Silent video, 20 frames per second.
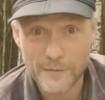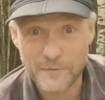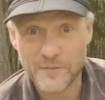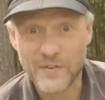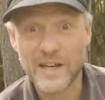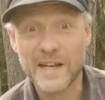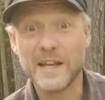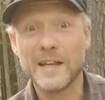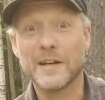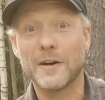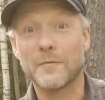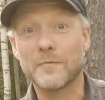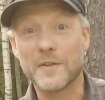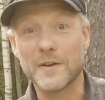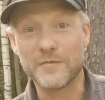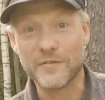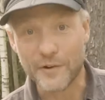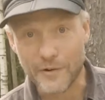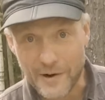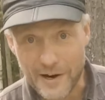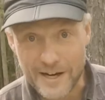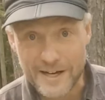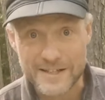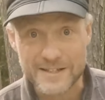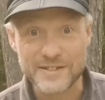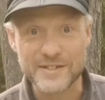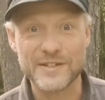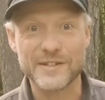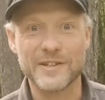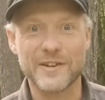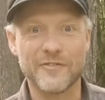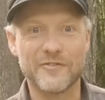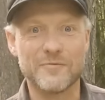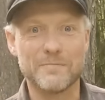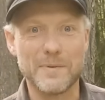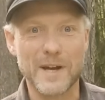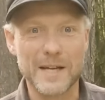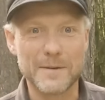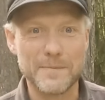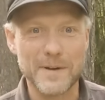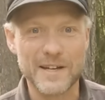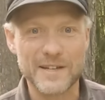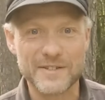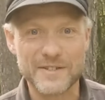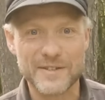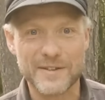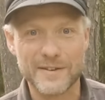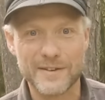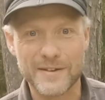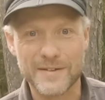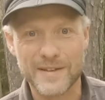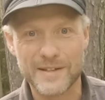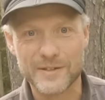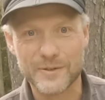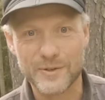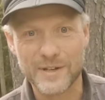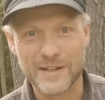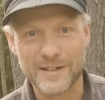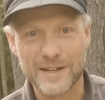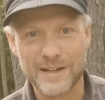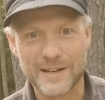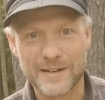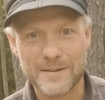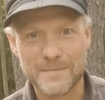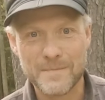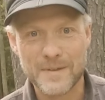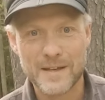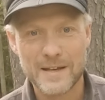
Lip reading: feeling of the variety of backpacks that you can get.